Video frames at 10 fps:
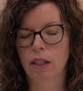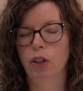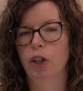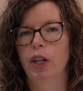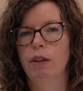the
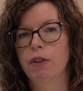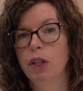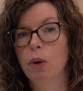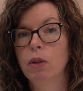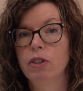learning for
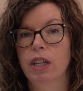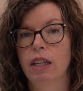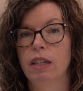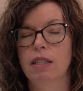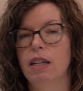the older
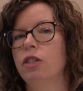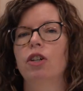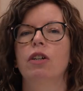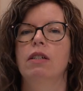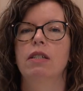kids as
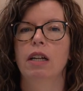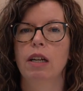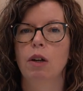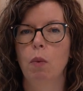you're studying